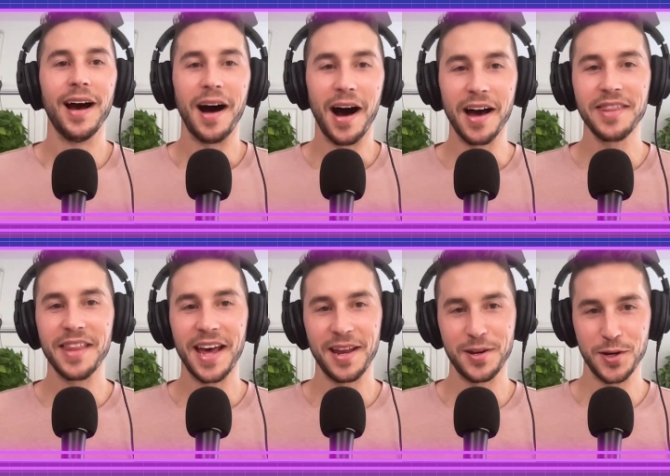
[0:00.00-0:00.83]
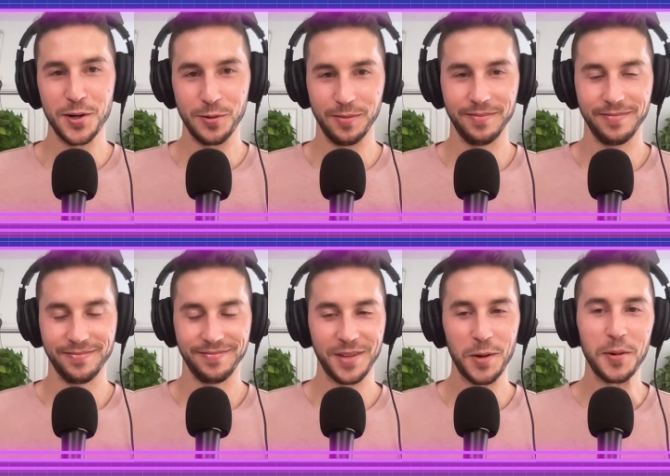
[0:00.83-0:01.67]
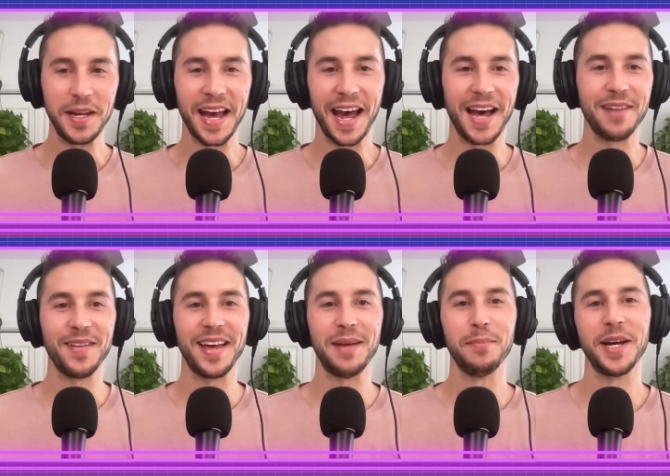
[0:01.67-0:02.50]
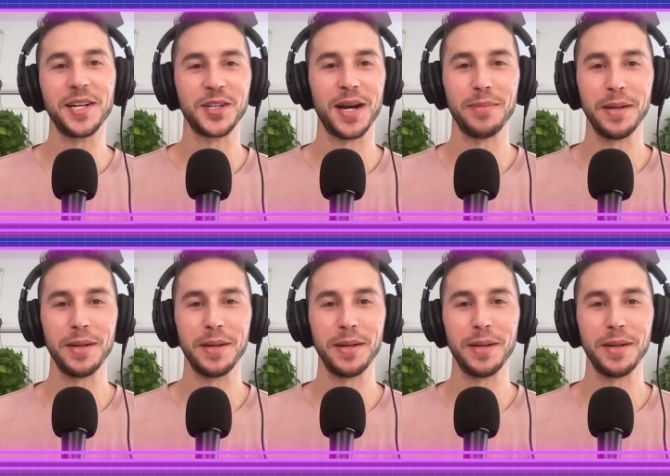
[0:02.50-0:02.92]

On that note, we have a mic drop